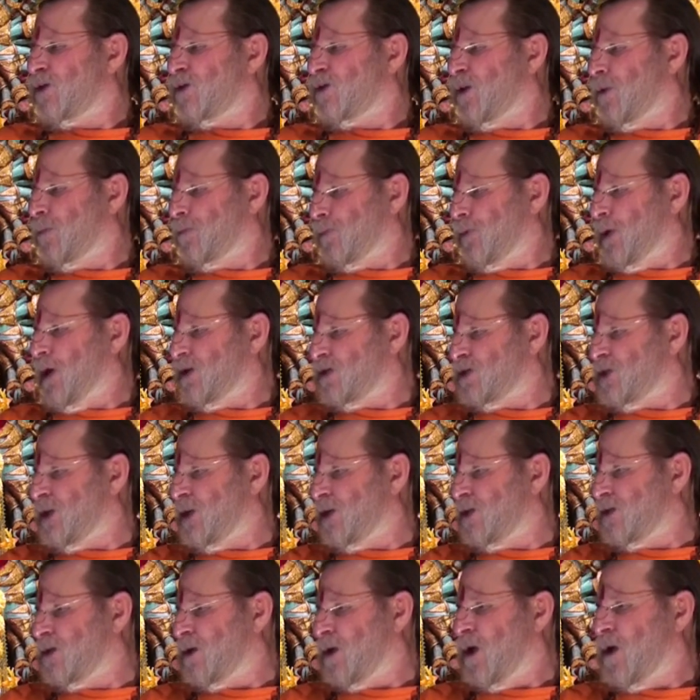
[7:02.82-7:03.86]
The
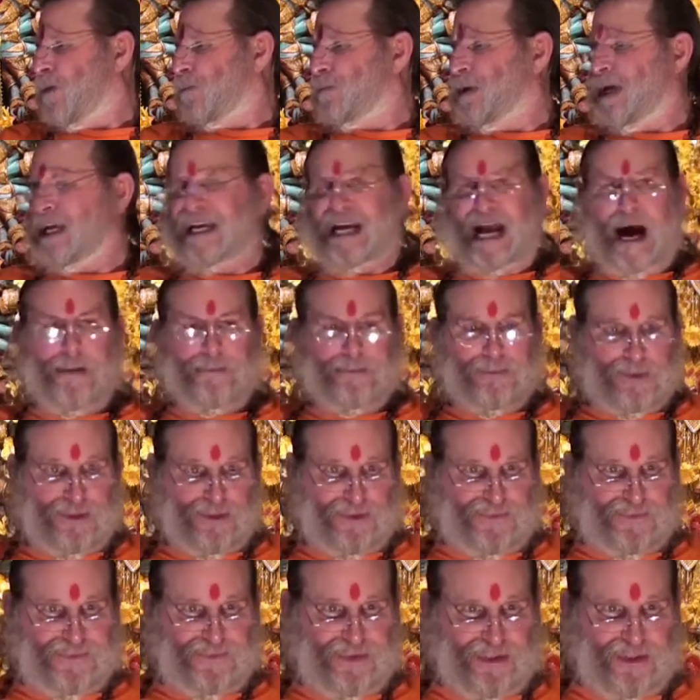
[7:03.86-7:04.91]
present becomes
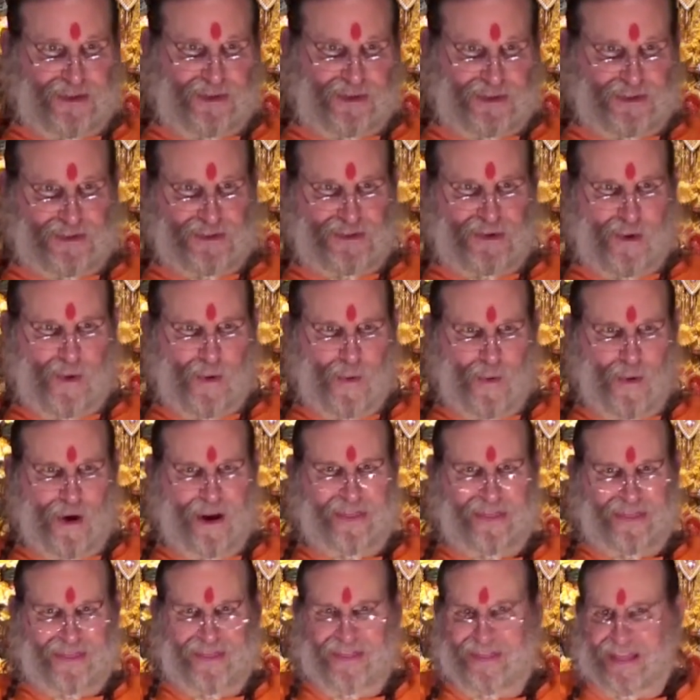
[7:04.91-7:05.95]
filled
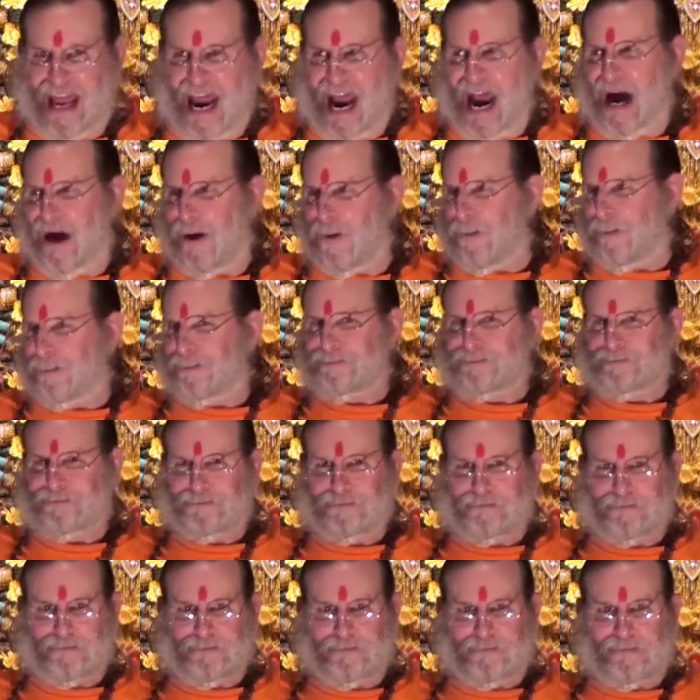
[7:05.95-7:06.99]
with now.
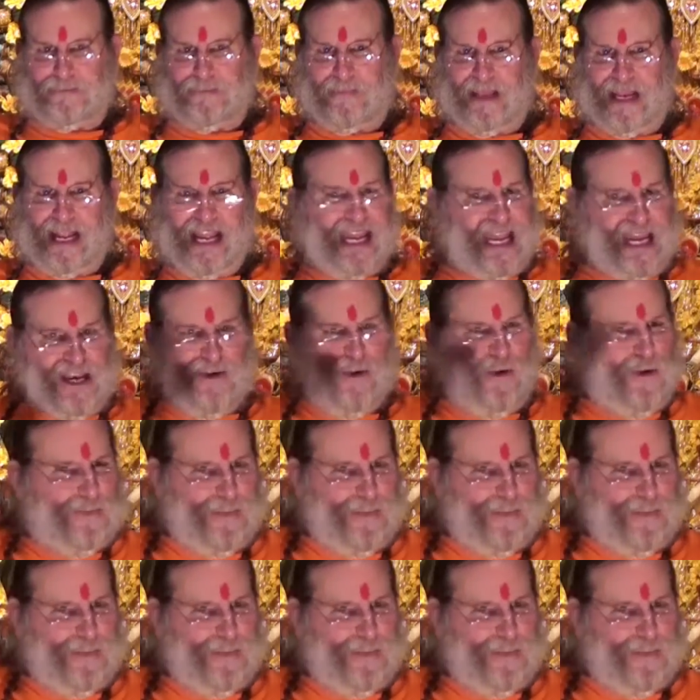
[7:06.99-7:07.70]
Can you